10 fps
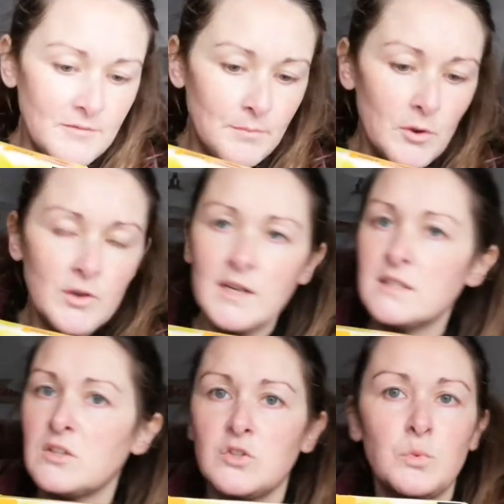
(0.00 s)
beef
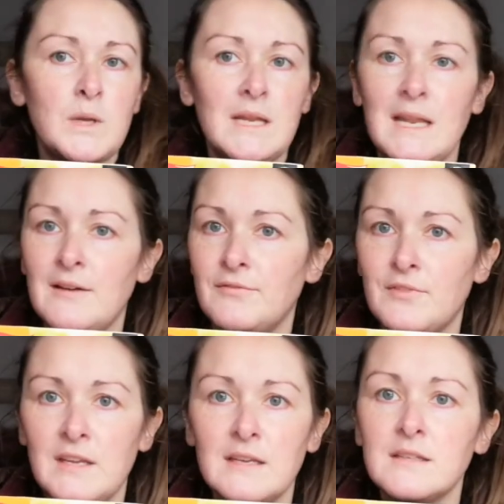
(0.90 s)
burgers, because we
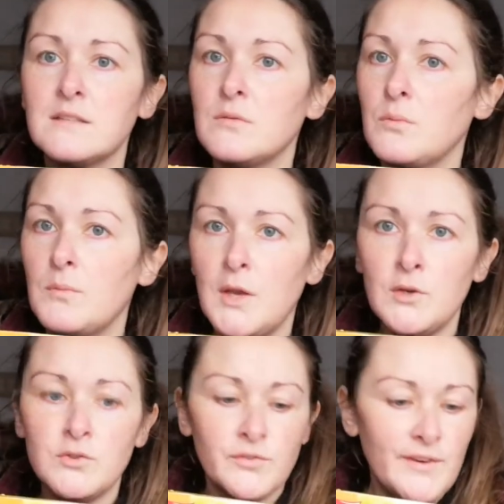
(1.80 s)
love these.
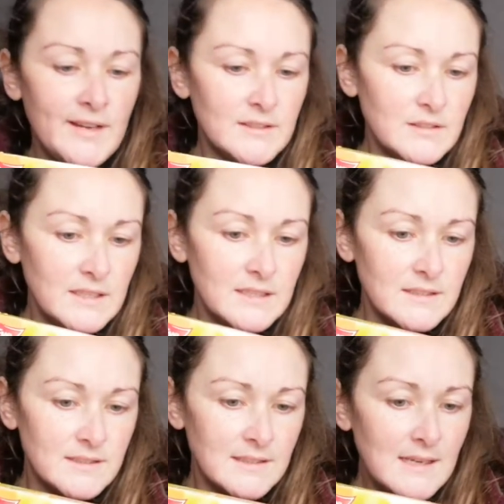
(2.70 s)
Huge fan of
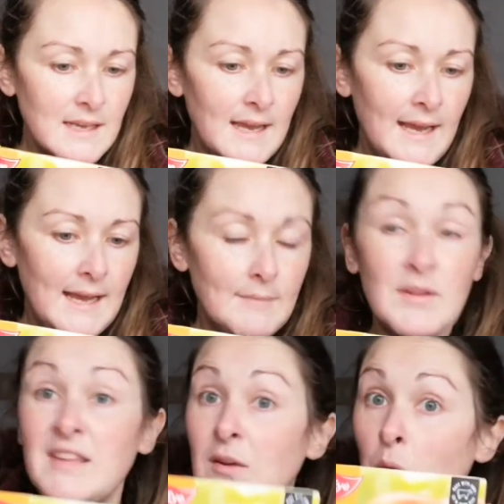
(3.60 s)
these.
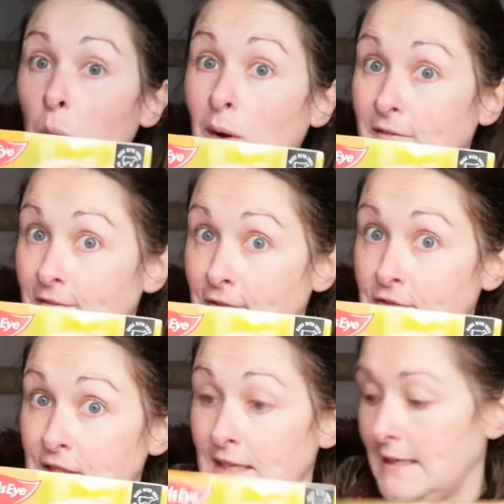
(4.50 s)
And they were
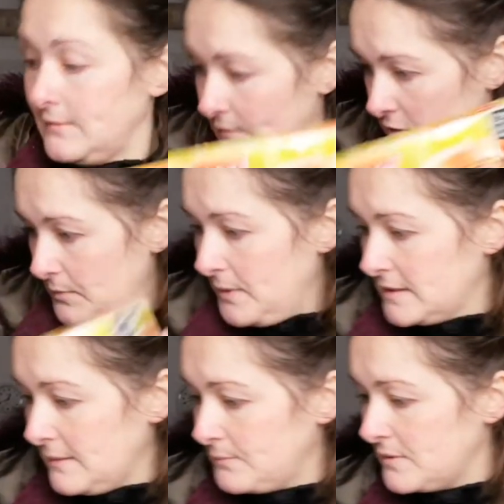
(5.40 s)
£1.59. So I
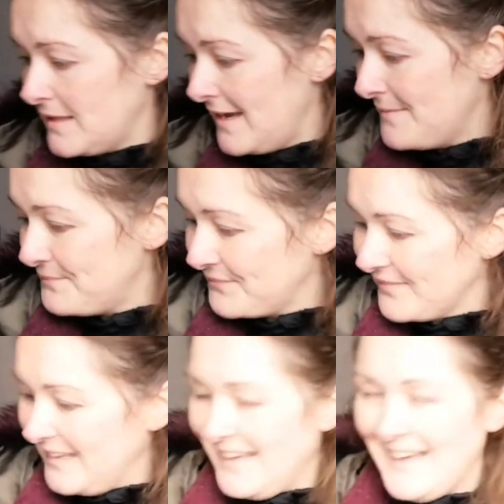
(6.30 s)
picked up them.
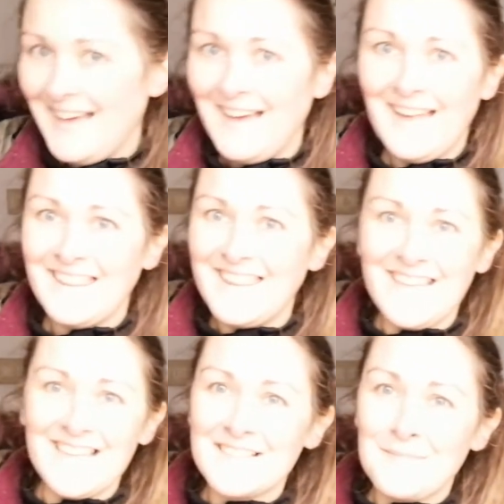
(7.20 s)
And
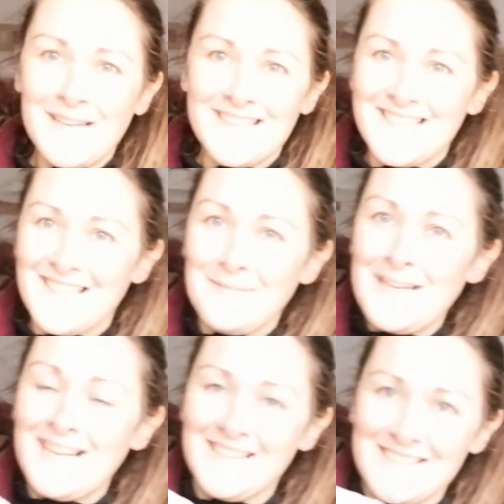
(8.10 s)
these,
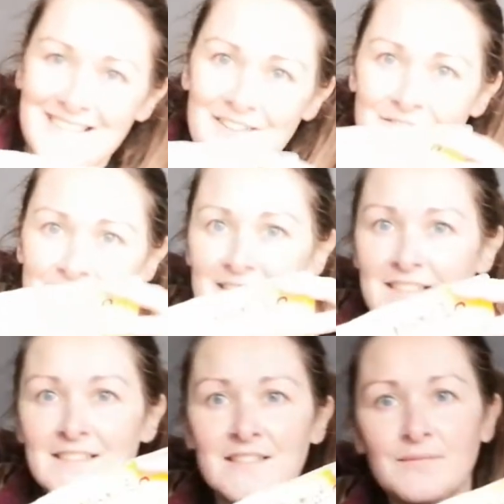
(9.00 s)
my youngest love
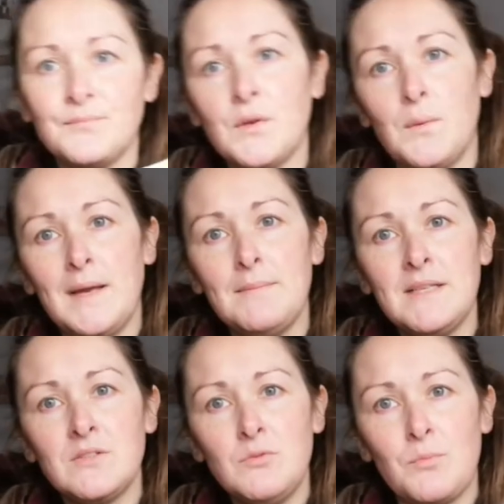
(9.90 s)
these. And why
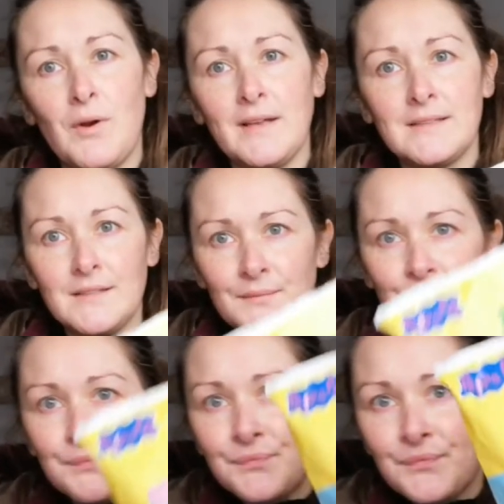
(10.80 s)
am I so bright?